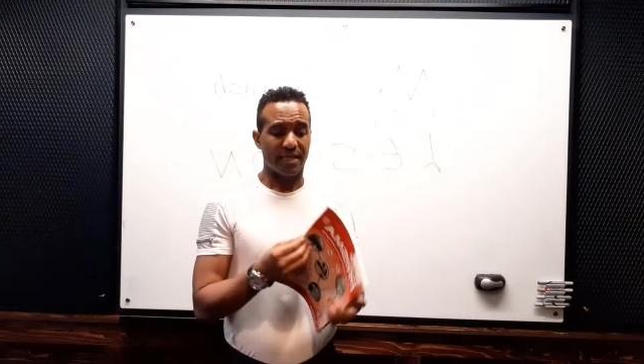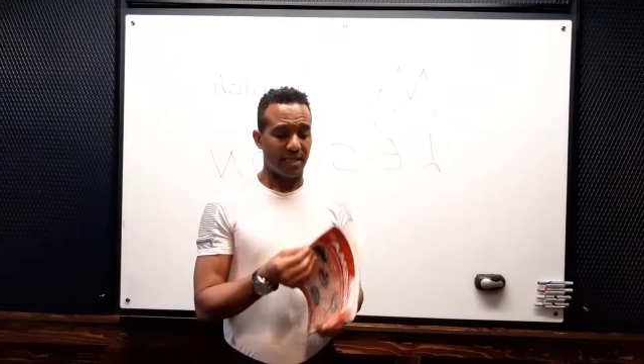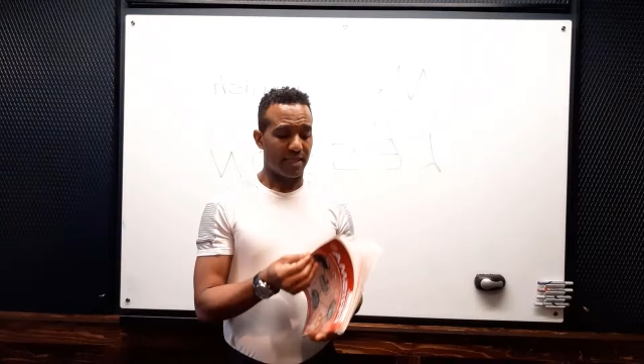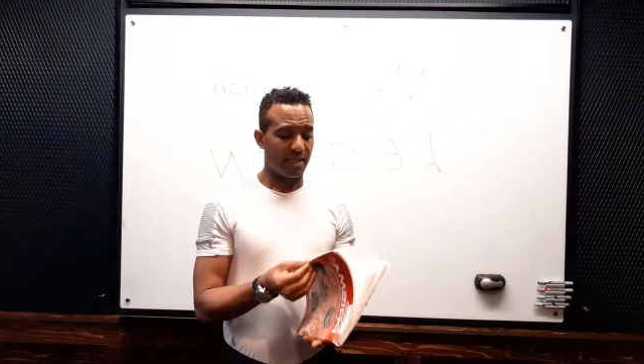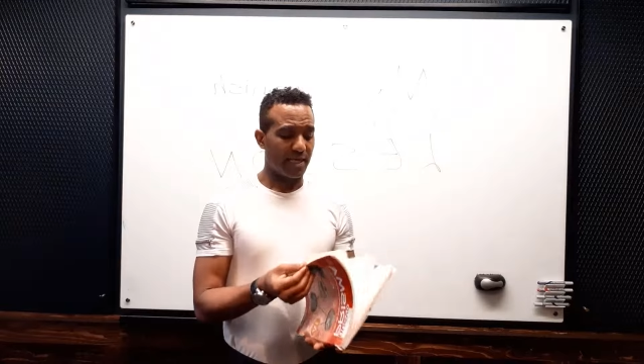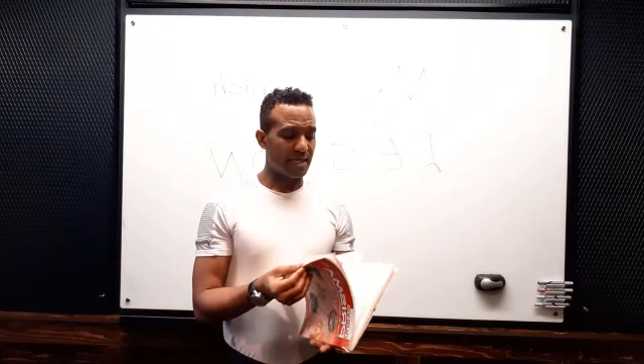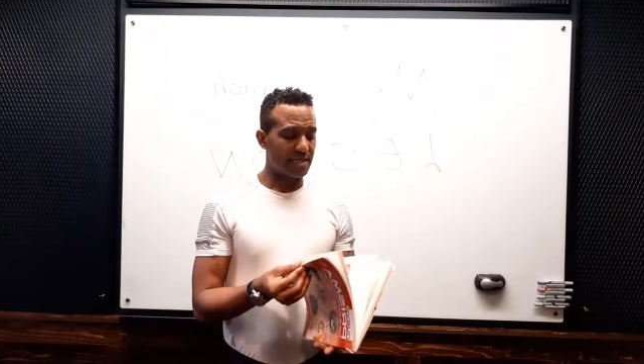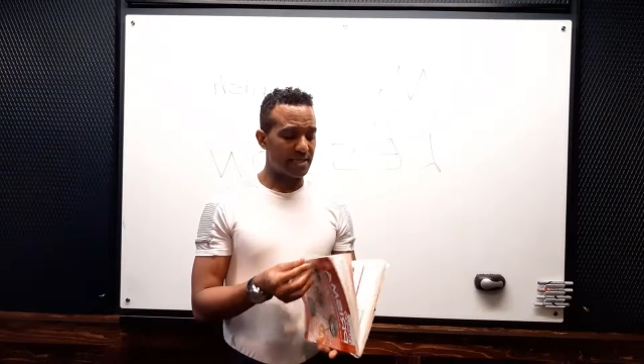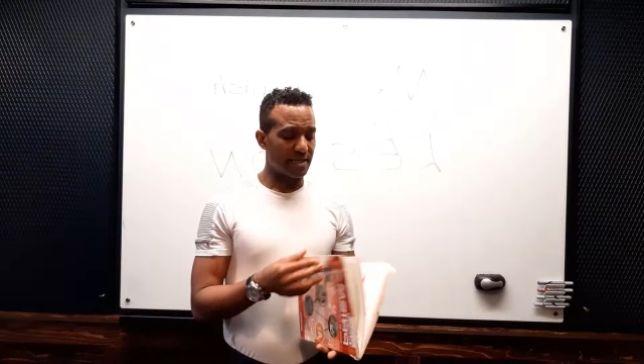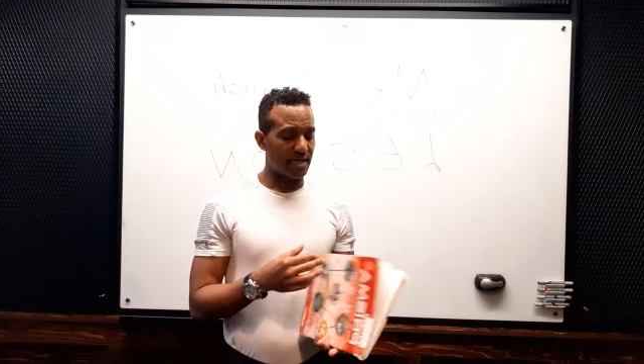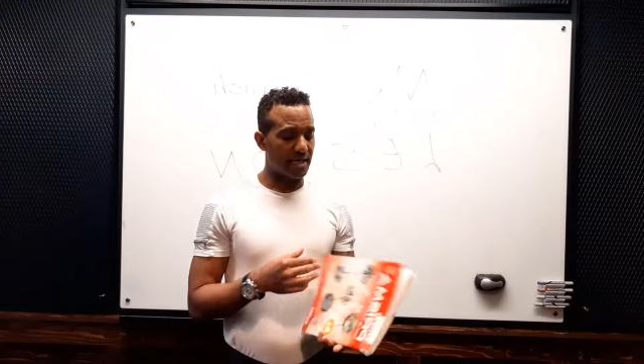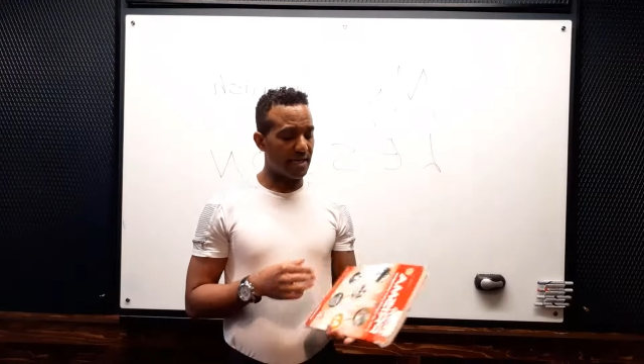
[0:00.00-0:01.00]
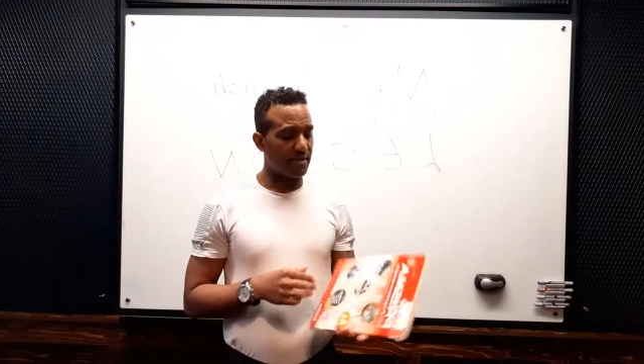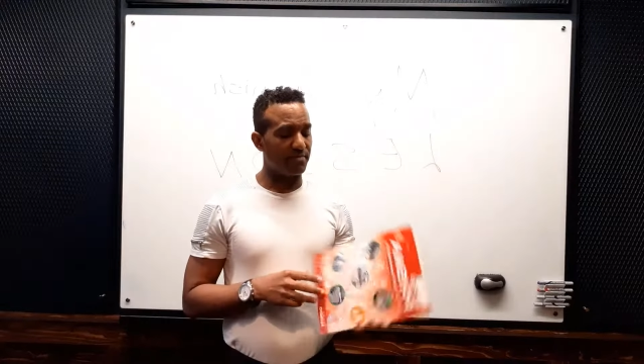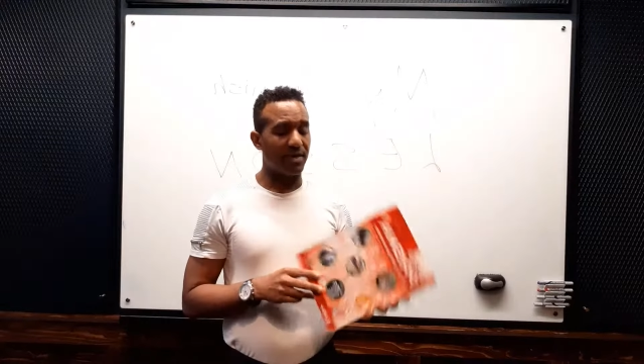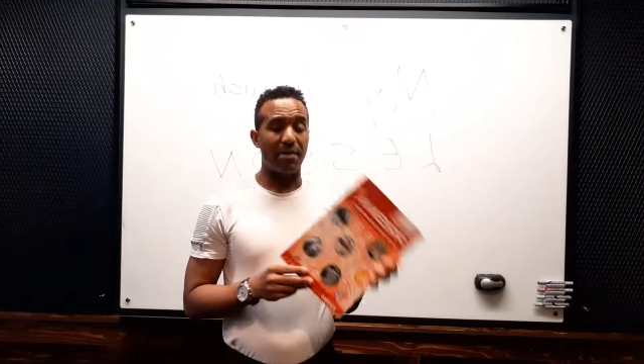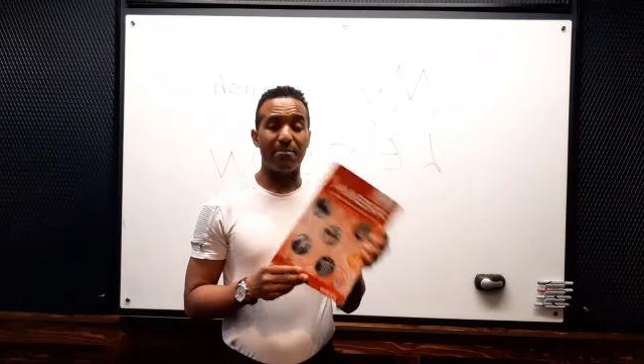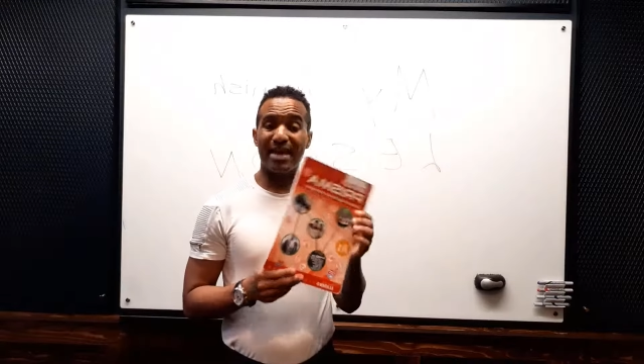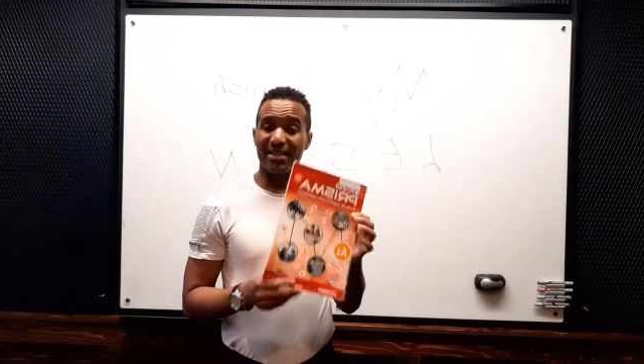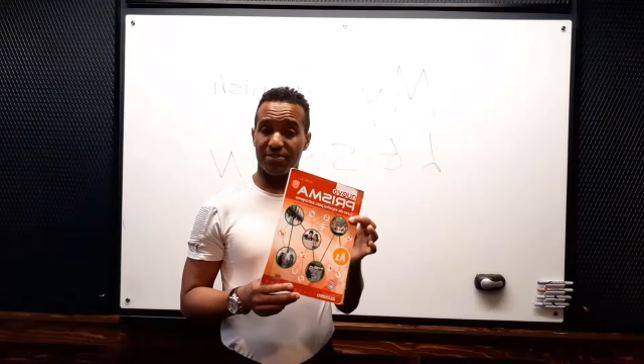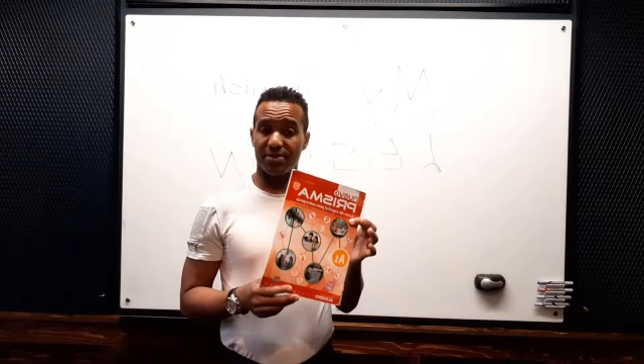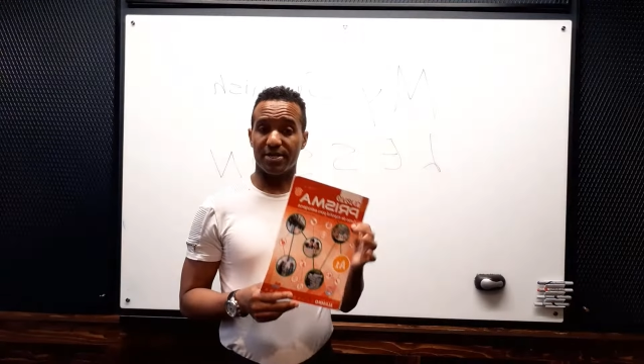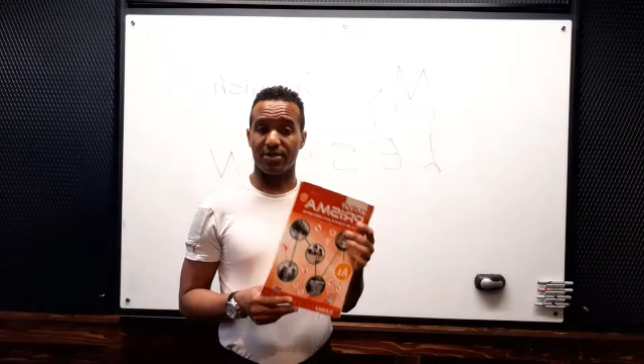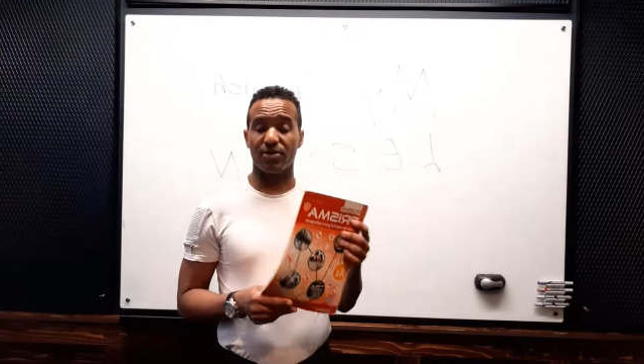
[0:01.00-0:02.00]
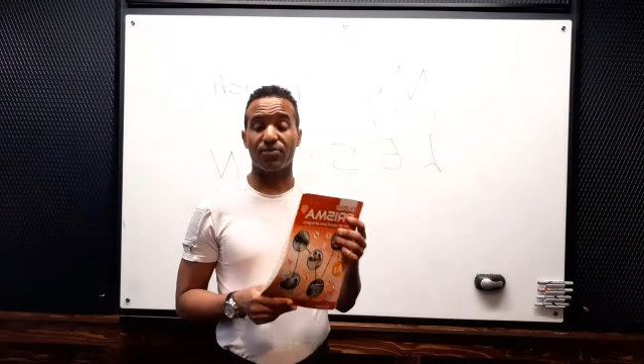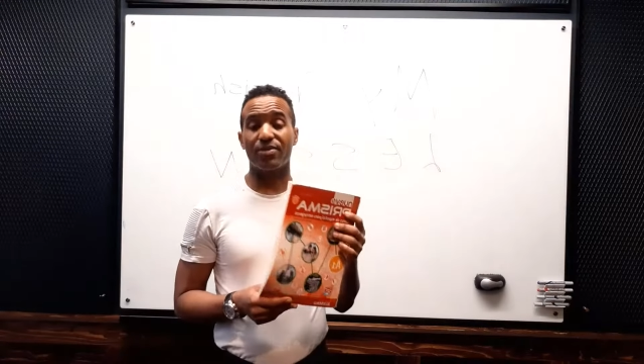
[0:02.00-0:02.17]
This method is